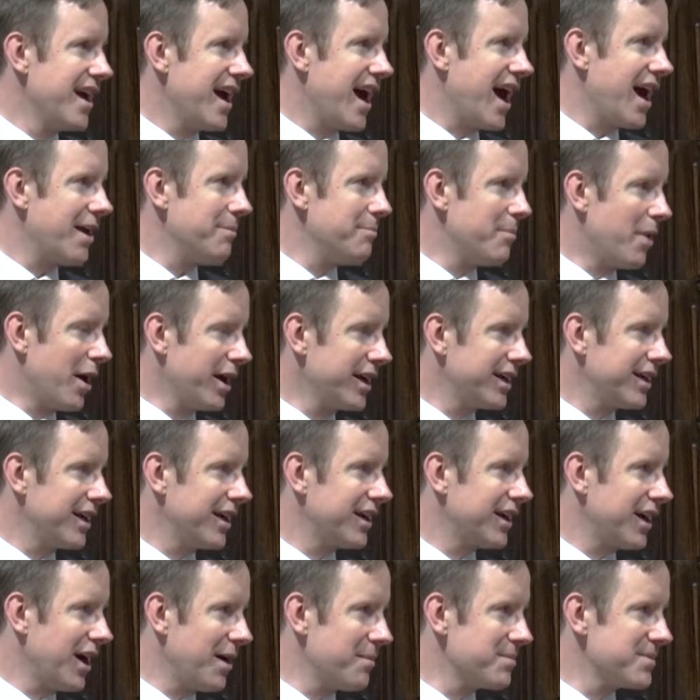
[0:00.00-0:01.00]
And Micah
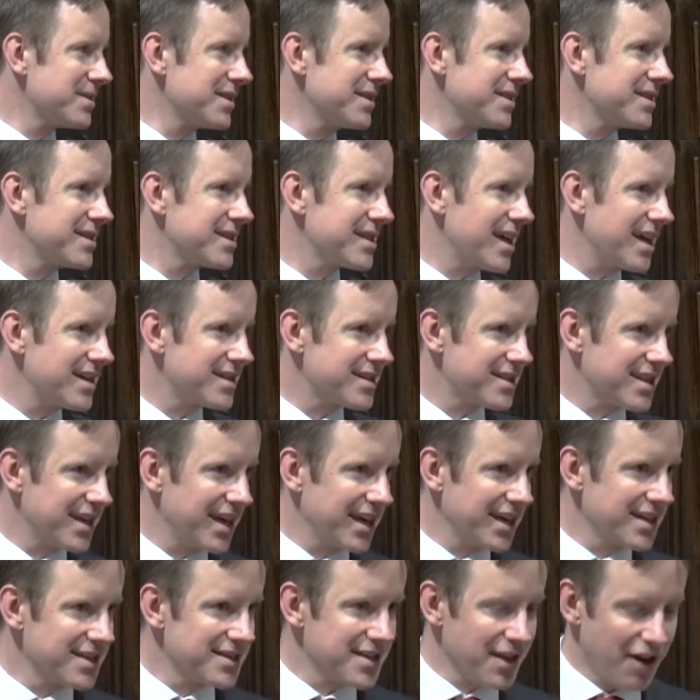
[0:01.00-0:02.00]
comes and says
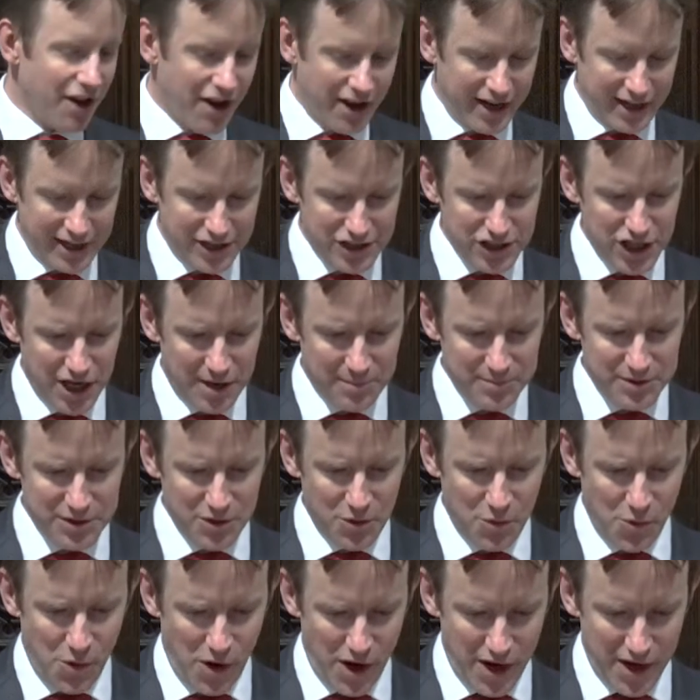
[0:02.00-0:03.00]
things like
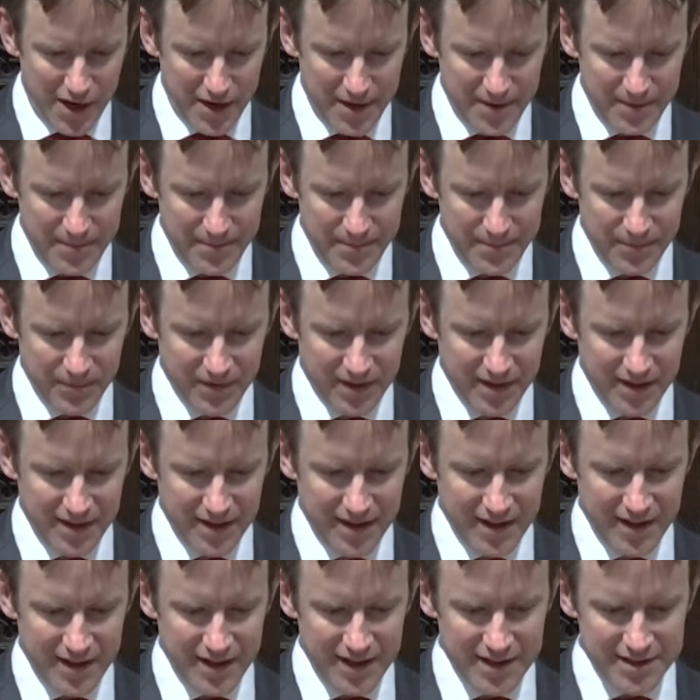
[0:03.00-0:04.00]
chapter 1
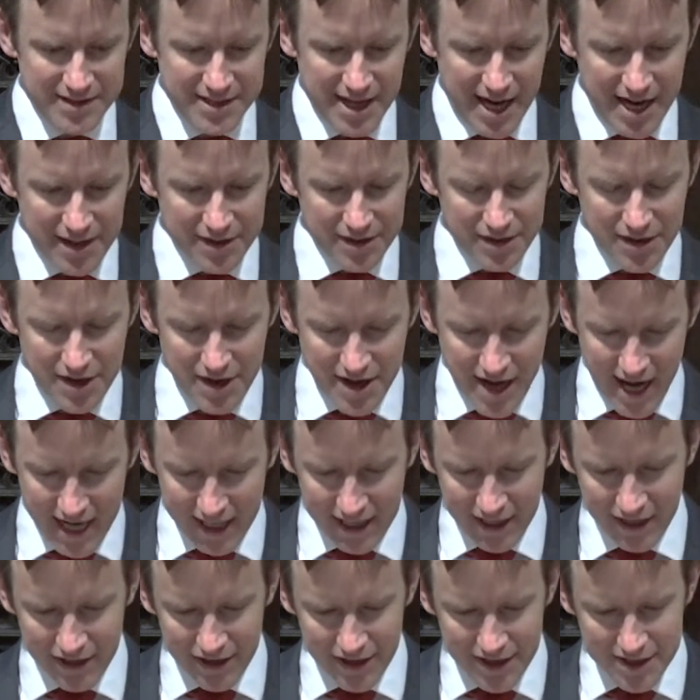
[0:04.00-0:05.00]
Death and
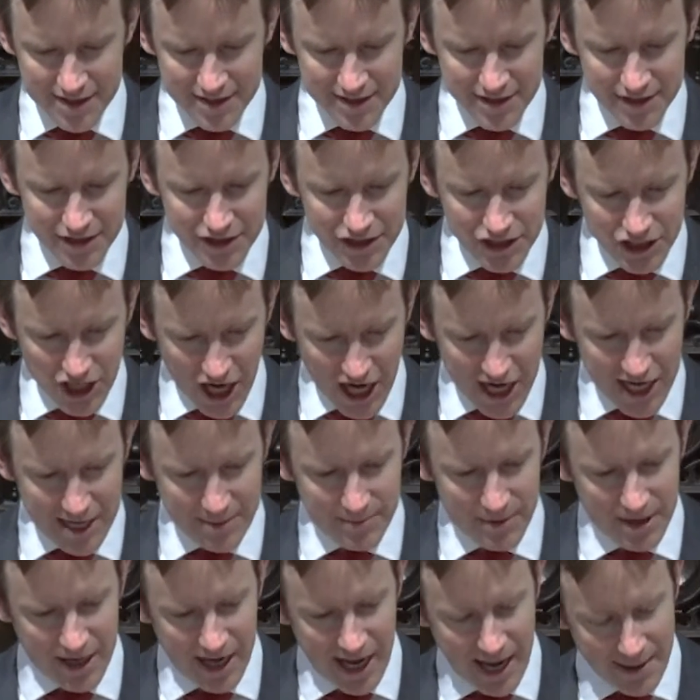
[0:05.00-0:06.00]
nakedness and
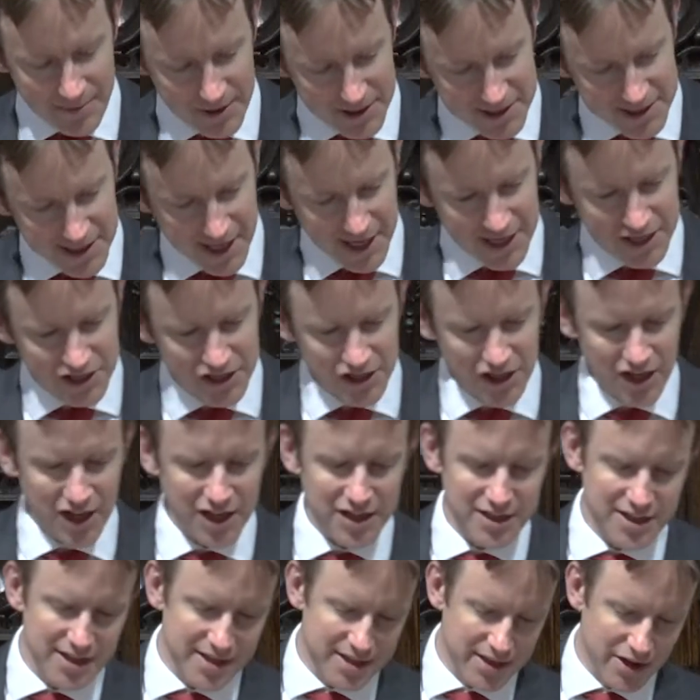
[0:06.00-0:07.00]
shame and lamentation
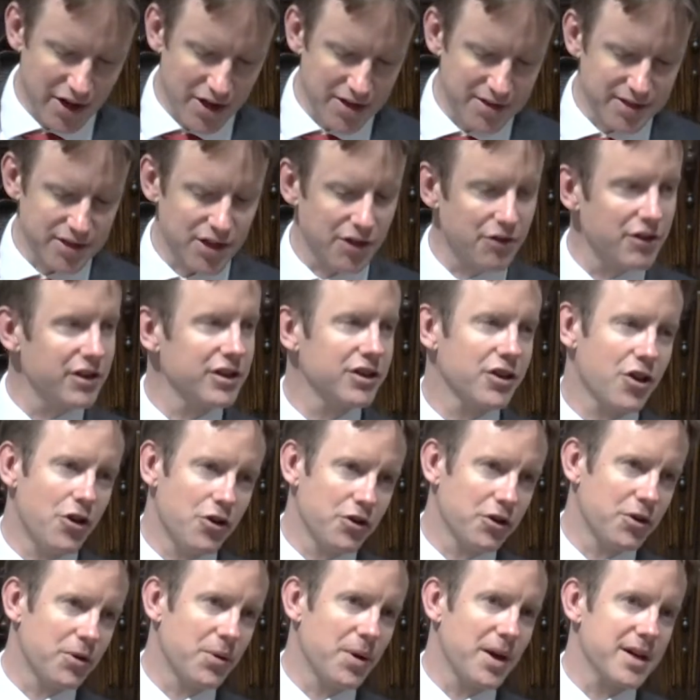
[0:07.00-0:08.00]
and disaster and
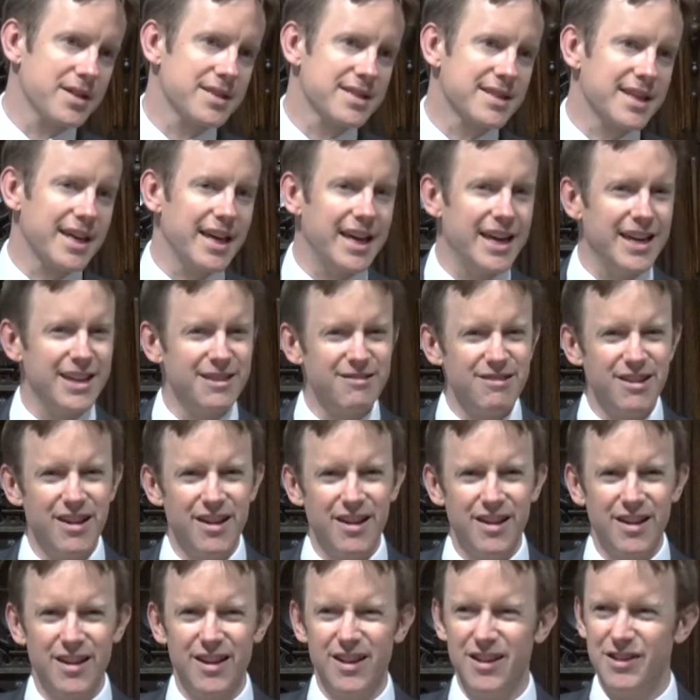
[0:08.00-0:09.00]
conquest in
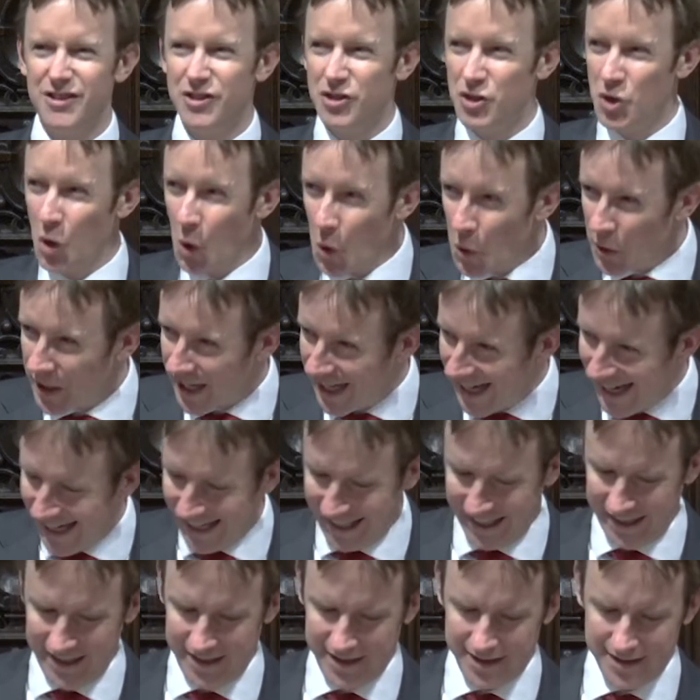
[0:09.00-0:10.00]

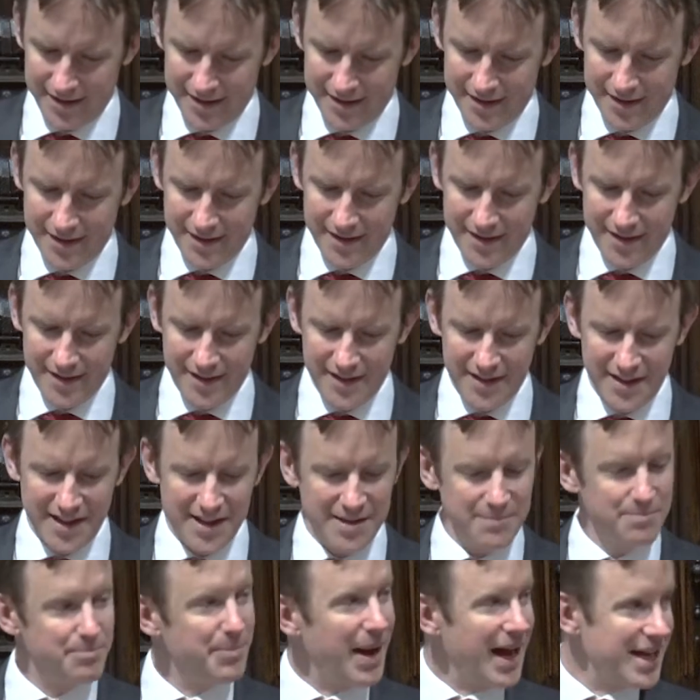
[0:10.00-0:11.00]
Dorking
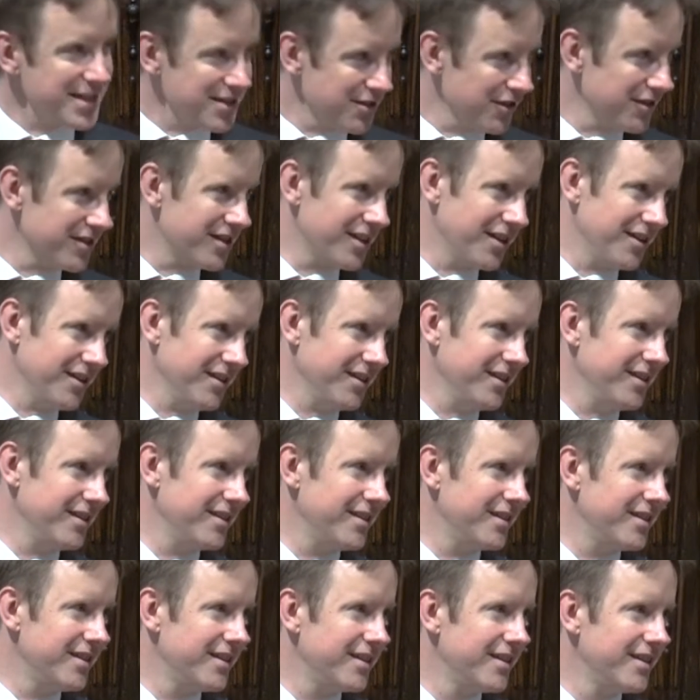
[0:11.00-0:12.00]
and Basildon
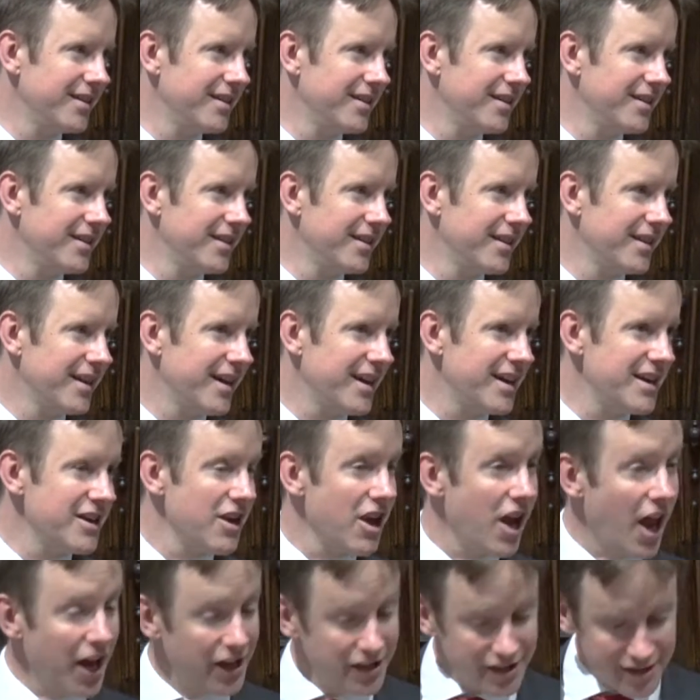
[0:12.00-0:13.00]
and
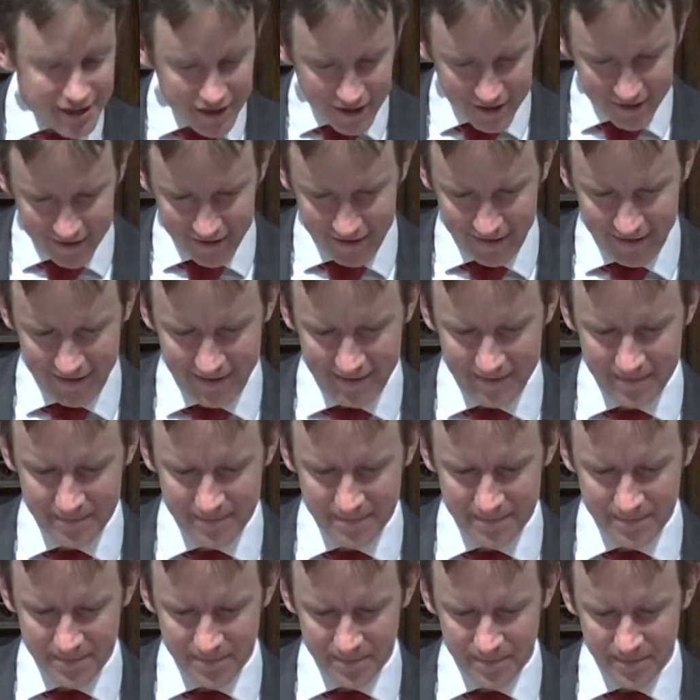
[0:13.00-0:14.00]
London.
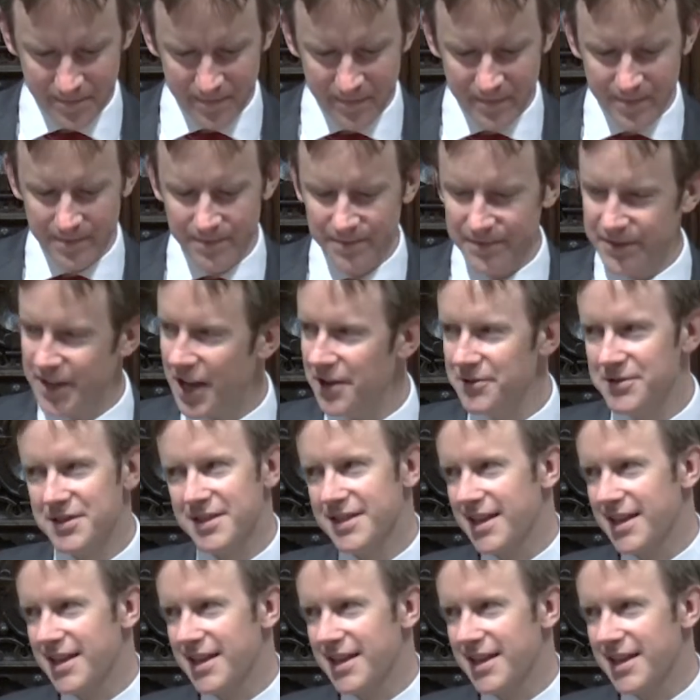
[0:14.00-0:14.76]
Don't